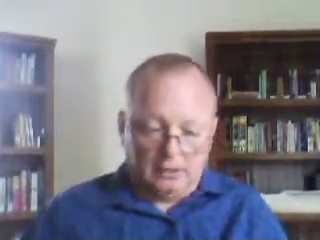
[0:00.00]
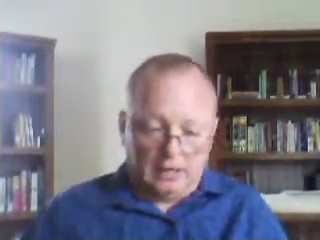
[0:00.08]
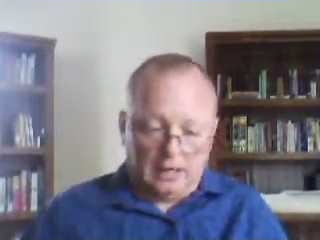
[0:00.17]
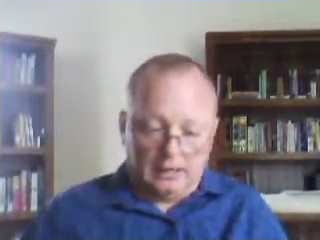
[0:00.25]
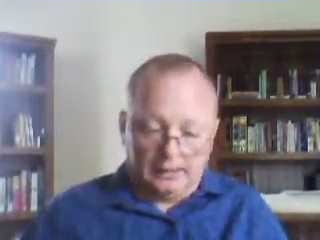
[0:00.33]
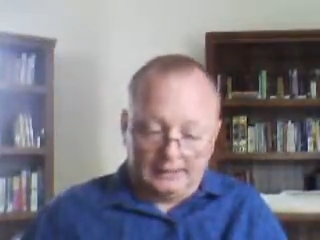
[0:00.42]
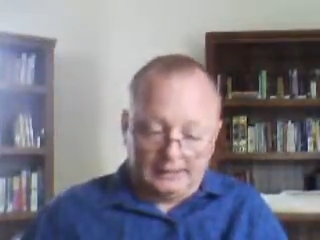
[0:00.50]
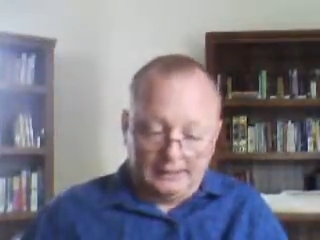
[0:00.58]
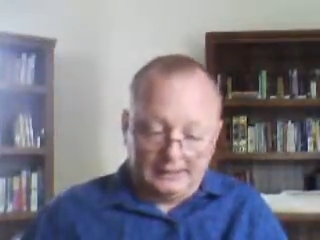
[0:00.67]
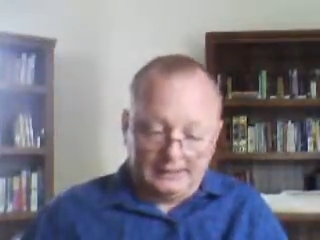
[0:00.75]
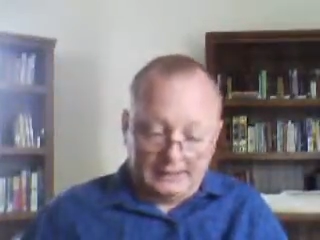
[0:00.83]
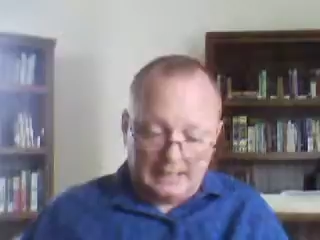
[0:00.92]
length of the
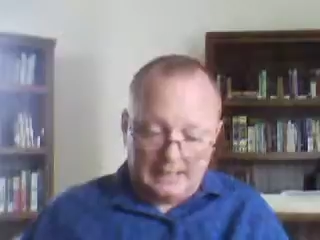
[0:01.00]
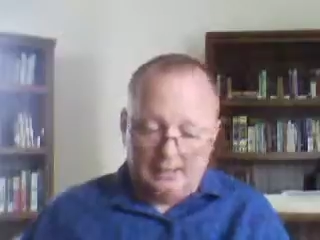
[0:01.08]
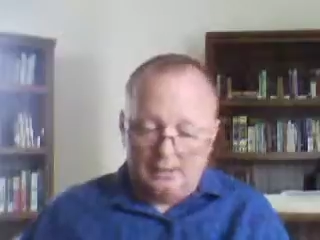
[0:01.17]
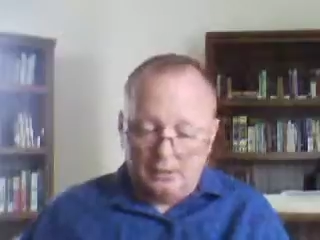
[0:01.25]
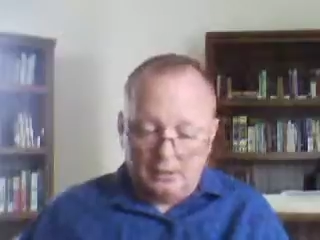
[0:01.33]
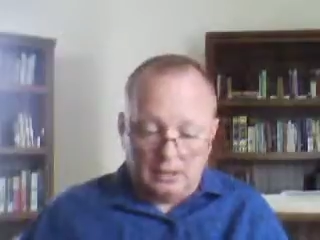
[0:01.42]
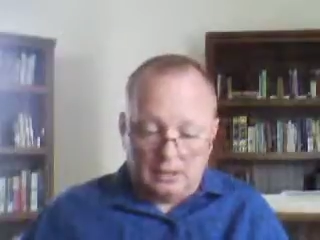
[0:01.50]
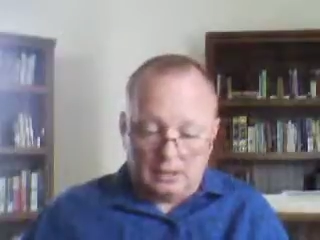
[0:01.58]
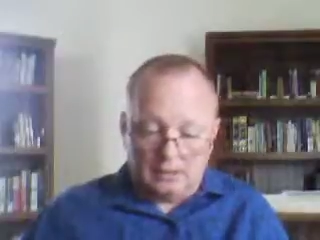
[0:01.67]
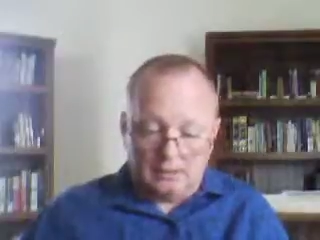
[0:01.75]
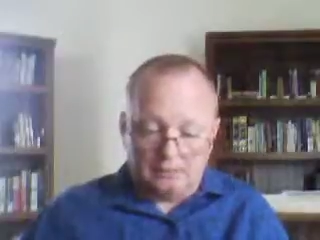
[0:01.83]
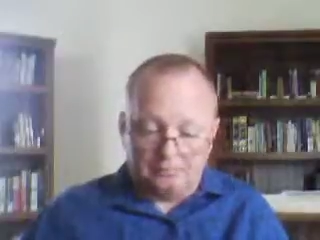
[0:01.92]
essay,
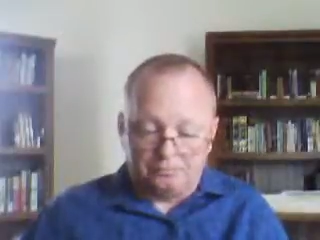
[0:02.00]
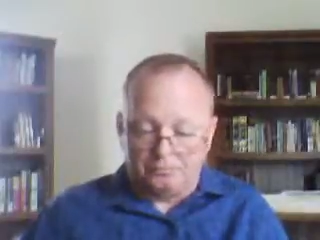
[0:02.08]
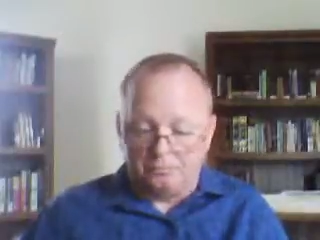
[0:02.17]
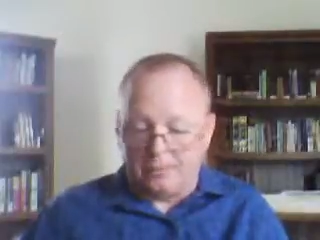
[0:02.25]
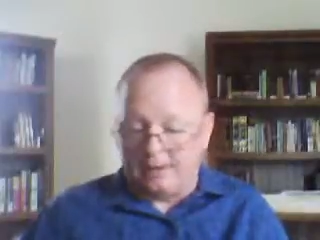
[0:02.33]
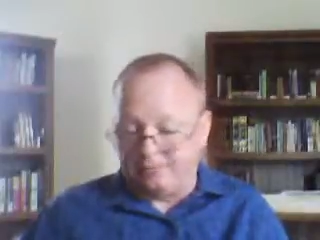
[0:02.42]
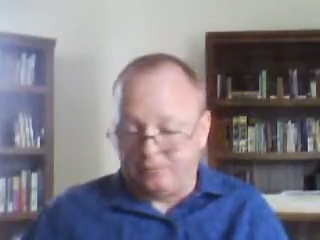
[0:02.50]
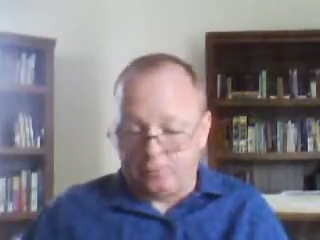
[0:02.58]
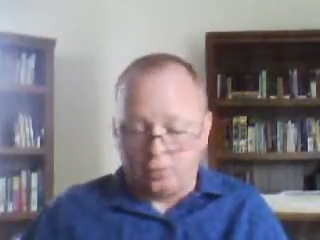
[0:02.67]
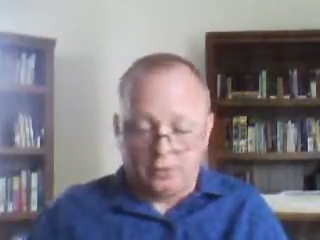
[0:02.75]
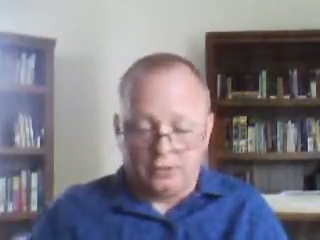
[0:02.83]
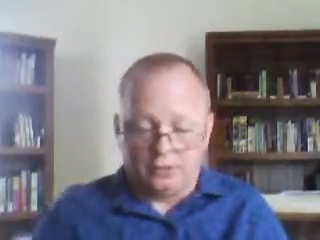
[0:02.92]
about
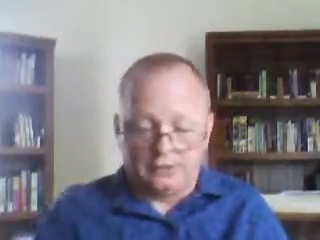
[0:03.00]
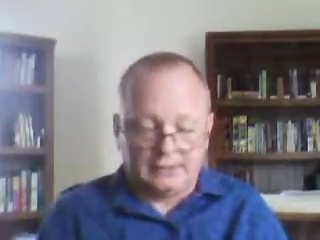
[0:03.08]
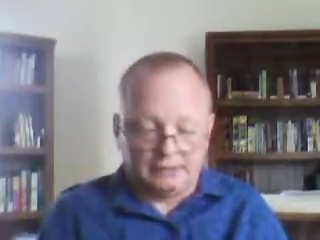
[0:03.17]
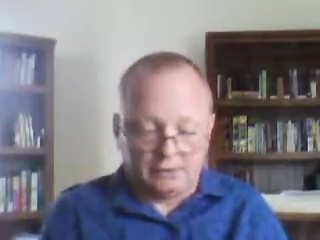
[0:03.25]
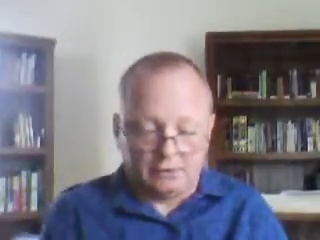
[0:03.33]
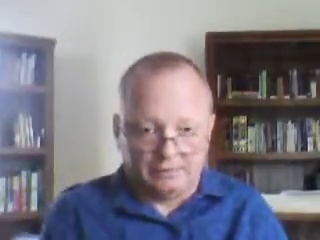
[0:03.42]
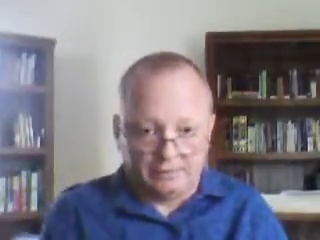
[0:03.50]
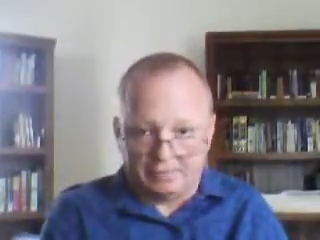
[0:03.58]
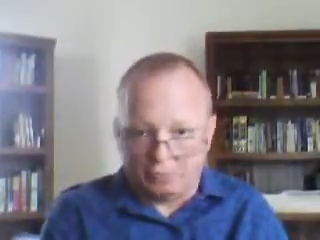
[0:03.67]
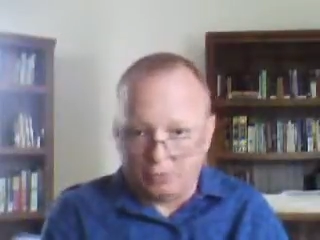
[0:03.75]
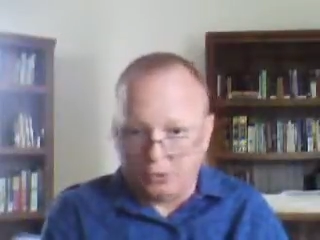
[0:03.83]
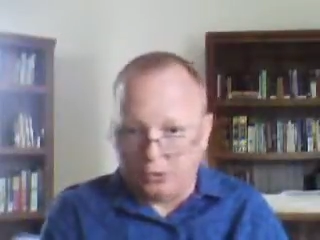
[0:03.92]
400 to
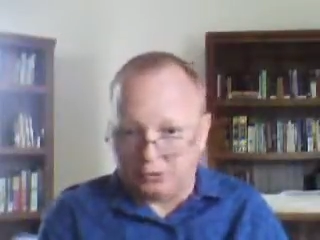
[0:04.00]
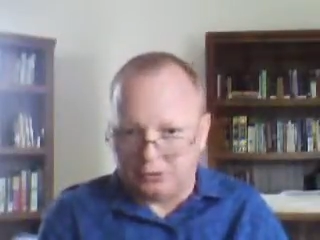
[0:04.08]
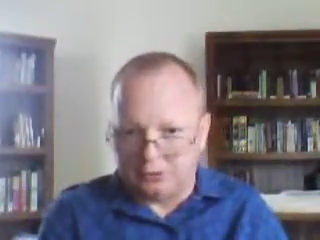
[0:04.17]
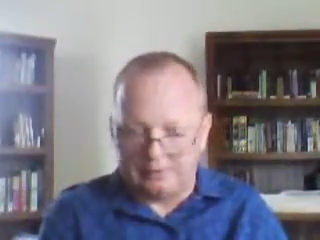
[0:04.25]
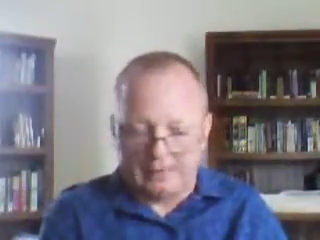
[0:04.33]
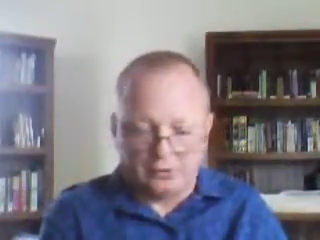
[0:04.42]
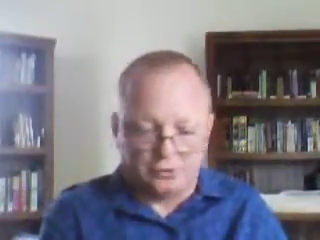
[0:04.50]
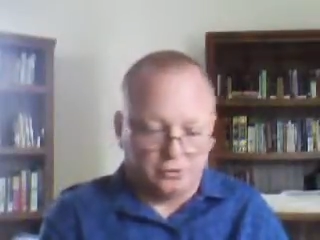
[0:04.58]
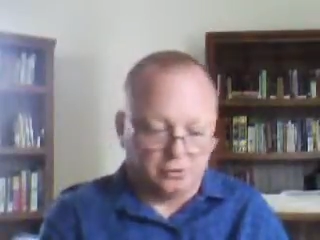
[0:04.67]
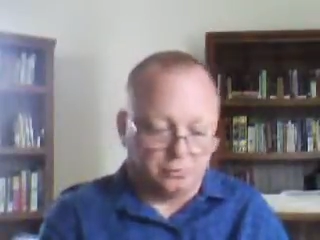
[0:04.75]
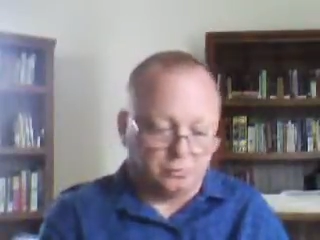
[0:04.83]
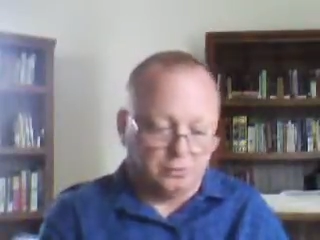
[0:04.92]
750 words, which is about 2
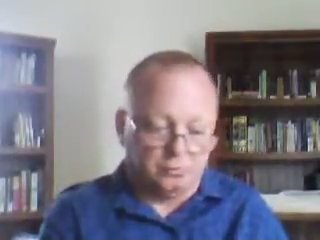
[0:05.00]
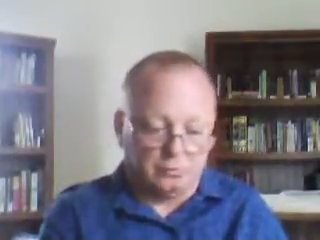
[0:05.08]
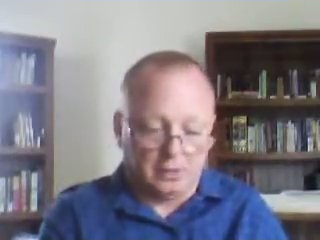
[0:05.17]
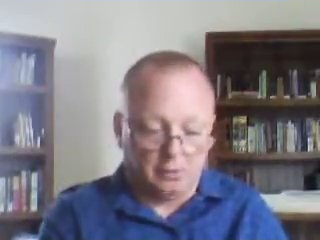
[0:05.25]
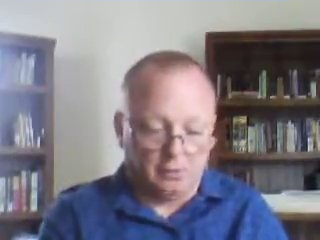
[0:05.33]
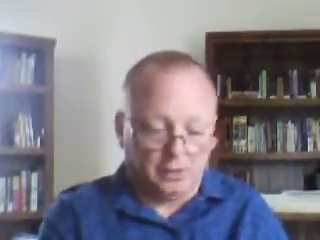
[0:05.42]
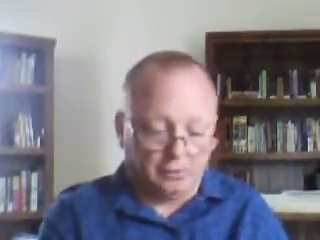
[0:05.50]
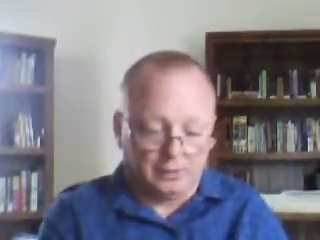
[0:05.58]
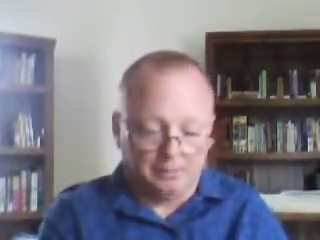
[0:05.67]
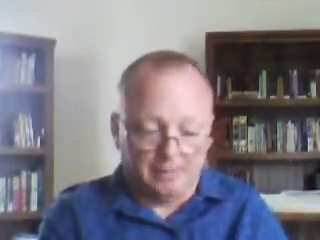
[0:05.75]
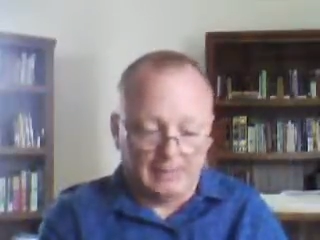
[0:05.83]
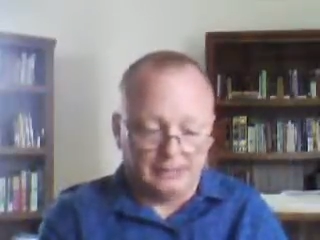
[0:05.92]
to 3
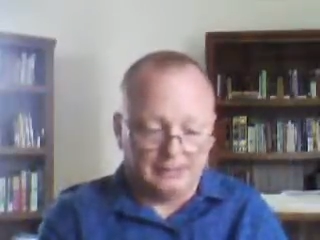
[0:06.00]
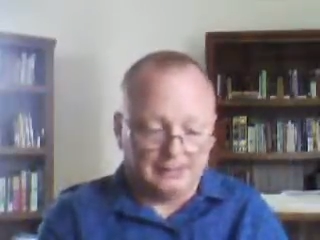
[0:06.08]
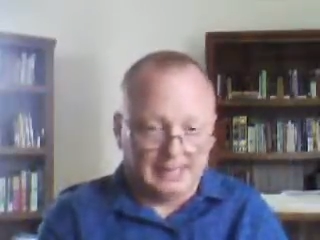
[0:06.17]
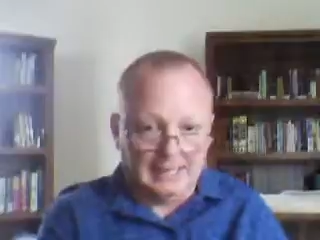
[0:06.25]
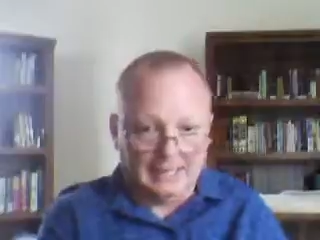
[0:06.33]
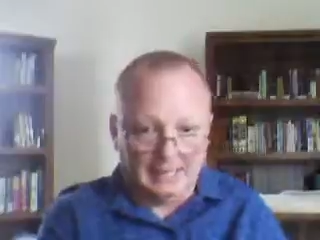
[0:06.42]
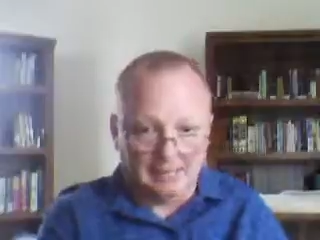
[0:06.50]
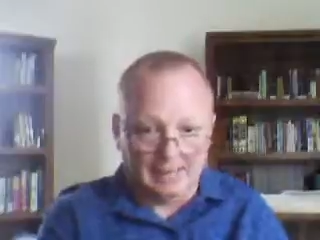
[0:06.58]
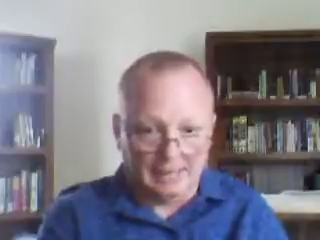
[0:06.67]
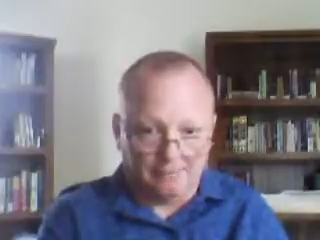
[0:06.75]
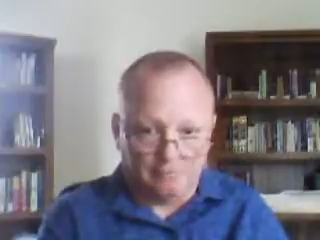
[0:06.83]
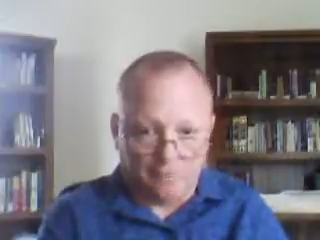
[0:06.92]
well-written pages in
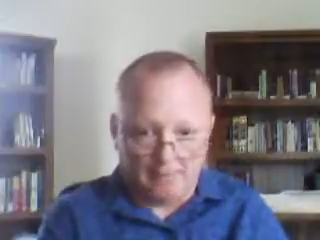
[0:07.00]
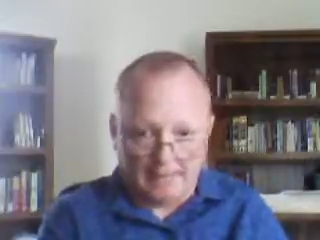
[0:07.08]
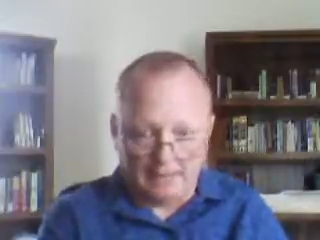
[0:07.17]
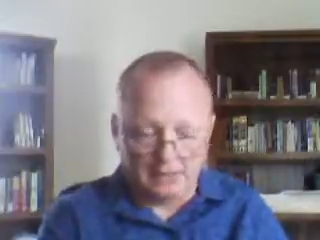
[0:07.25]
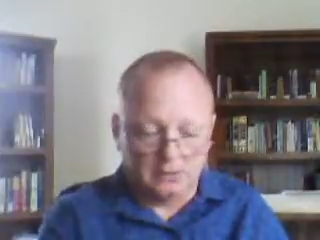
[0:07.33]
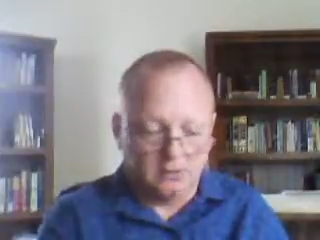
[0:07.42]
MLA format.